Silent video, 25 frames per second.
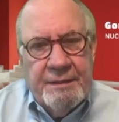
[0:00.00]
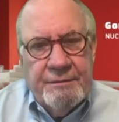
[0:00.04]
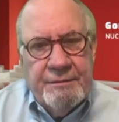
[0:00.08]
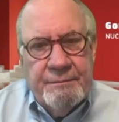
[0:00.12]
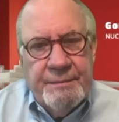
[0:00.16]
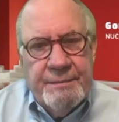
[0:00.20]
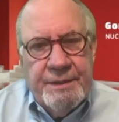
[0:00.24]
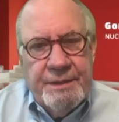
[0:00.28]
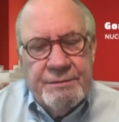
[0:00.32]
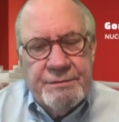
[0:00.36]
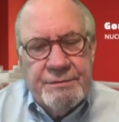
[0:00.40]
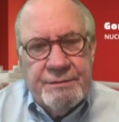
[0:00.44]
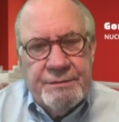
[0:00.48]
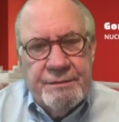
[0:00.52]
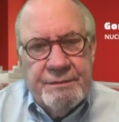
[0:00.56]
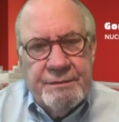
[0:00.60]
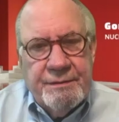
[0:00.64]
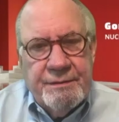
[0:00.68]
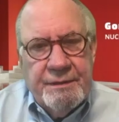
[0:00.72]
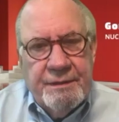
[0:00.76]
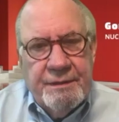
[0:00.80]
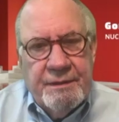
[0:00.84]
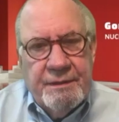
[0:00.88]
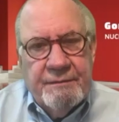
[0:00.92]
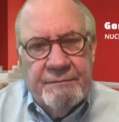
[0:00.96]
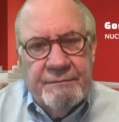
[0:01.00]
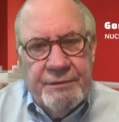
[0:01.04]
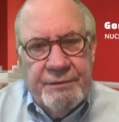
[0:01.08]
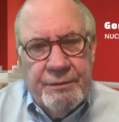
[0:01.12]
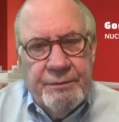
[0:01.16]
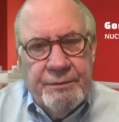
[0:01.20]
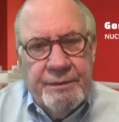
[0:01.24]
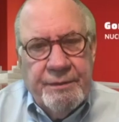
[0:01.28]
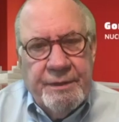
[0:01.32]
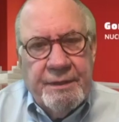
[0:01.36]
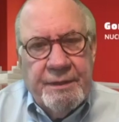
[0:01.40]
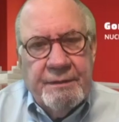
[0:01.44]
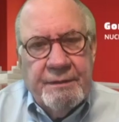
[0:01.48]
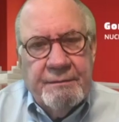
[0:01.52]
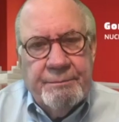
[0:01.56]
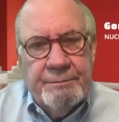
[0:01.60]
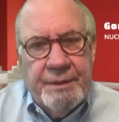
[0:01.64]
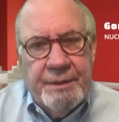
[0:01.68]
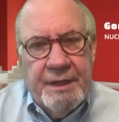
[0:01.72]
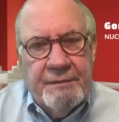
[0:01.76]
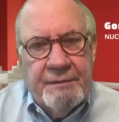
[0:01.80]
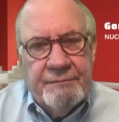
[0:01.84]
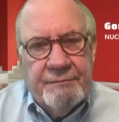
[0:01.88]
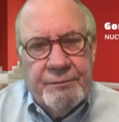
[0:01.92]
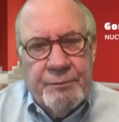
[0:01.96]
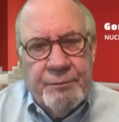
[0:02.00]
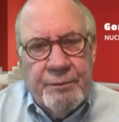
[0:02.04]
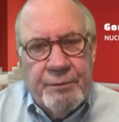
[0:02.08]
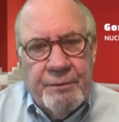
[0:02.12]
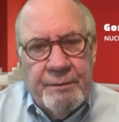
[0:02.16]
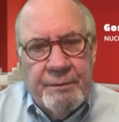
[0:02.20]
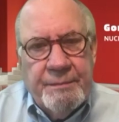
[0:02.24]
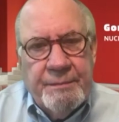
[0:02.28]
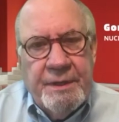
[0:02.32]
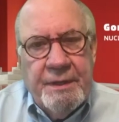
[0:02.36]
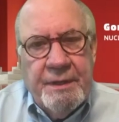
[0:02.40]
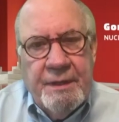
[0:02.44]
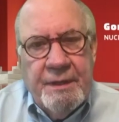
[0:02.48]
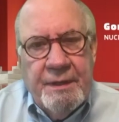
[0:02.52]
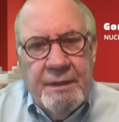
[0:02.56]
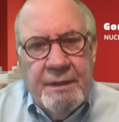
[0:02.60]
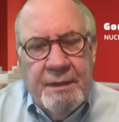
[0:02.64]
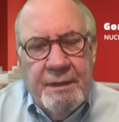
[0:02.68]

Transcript: And you mentioned the viewing platform